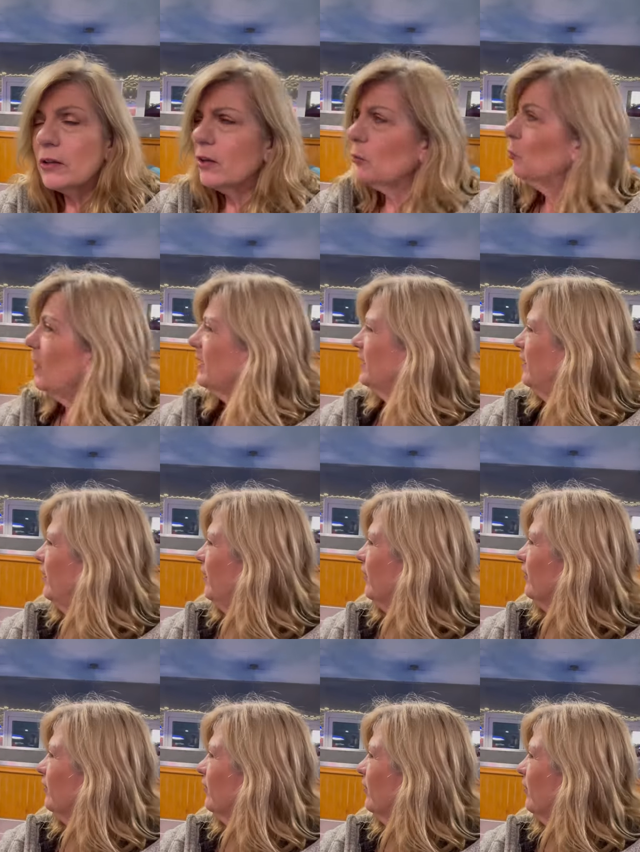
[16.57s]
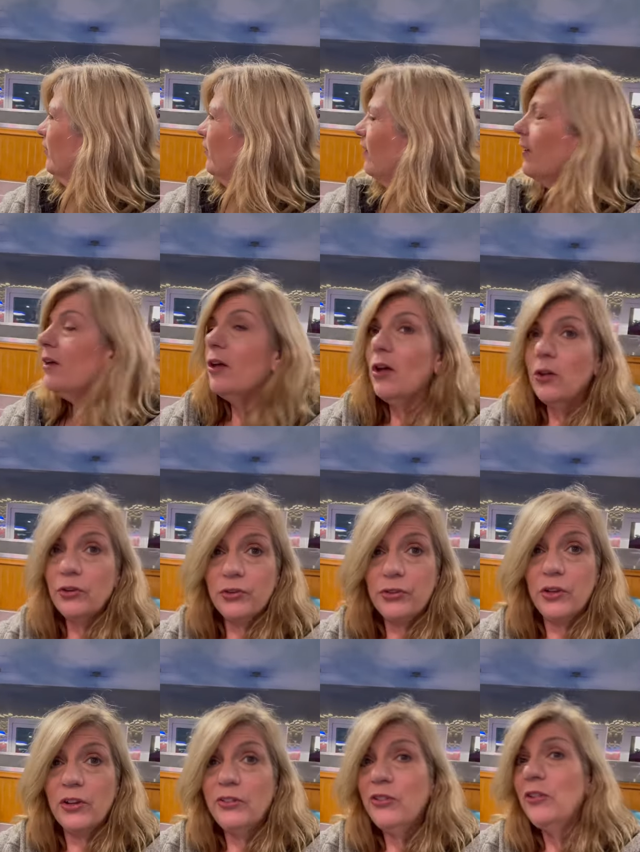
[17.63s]
What kiss?
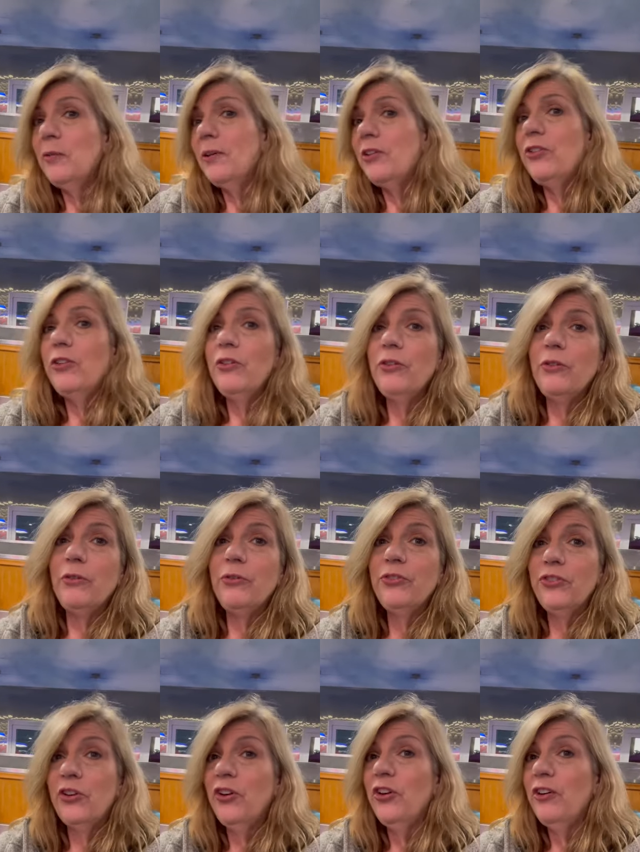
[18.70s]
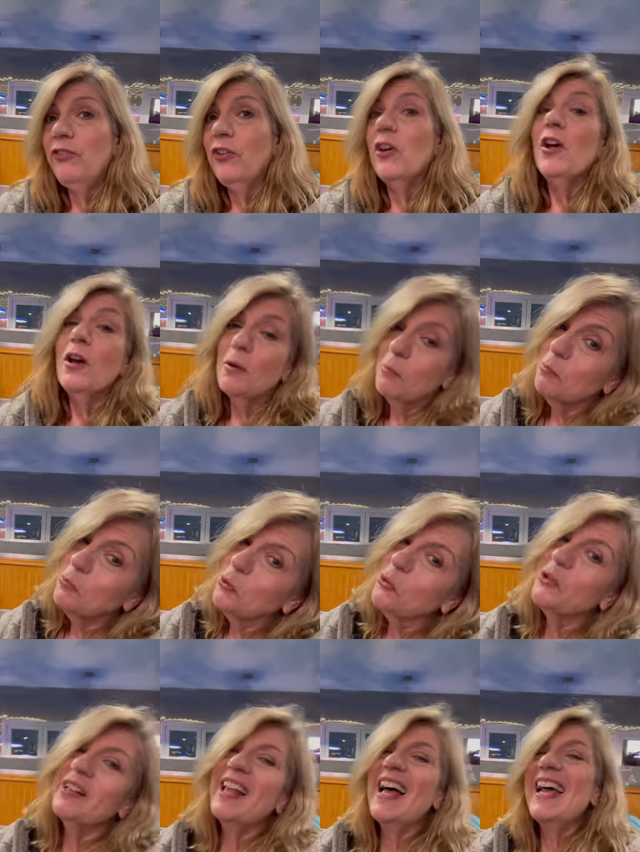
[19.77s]
Excuse me, do you serve
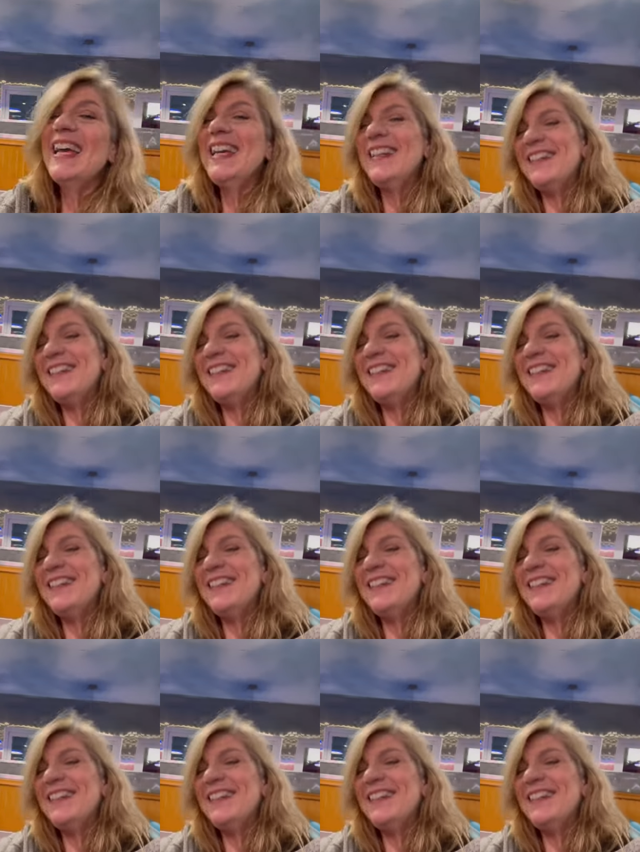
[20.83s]
moonlight?